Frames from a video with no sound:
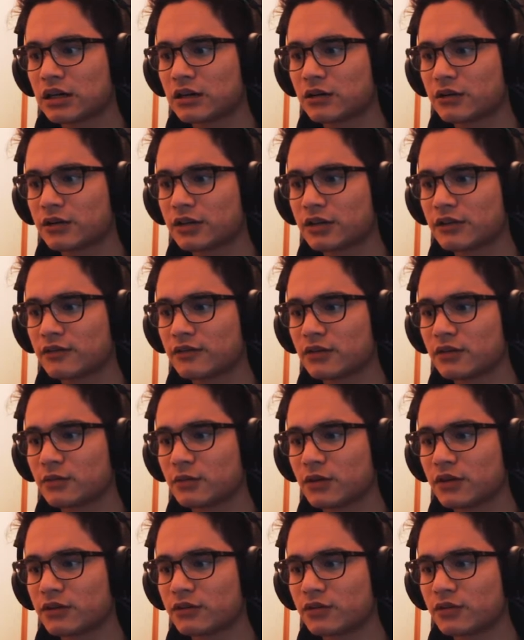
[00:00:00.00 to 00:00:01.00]
I don't
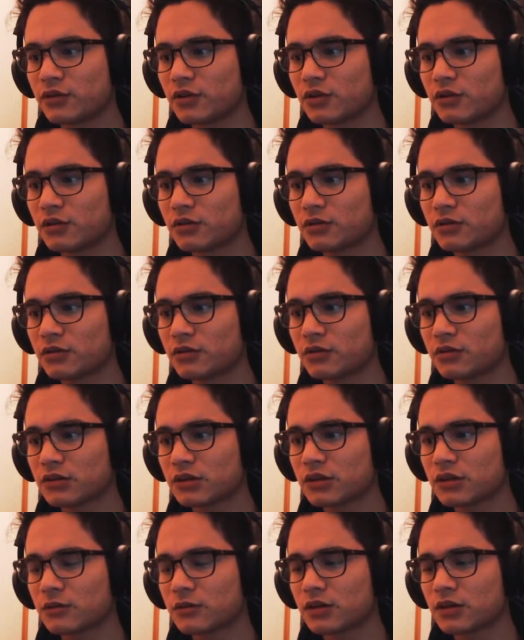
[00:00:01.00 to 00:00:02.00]
even want to know
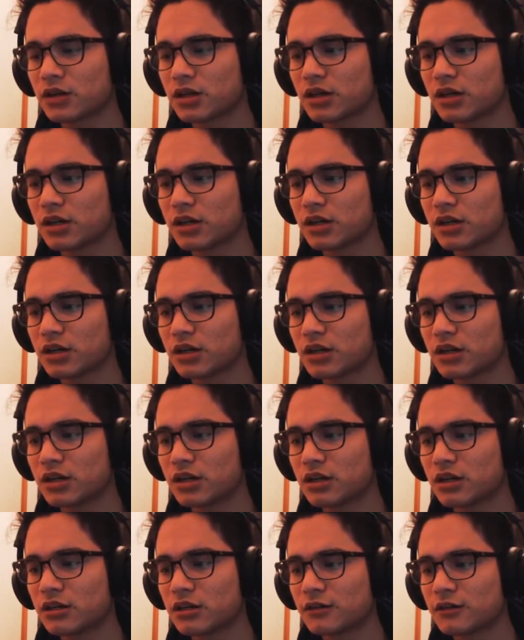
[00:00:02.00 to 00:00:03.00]
what's going on
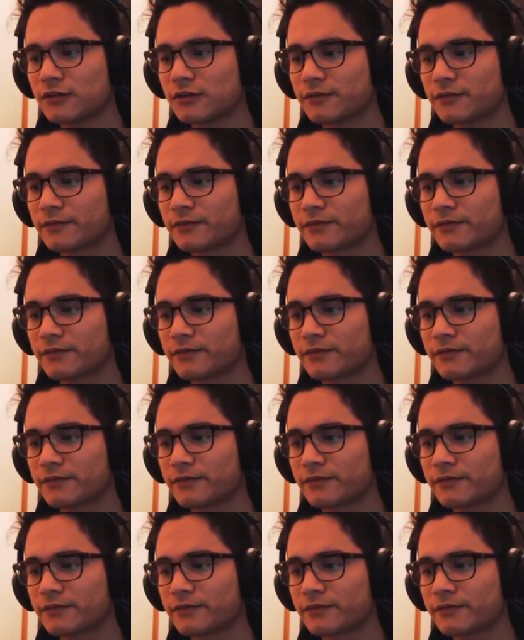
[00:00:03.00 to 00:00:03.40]
here.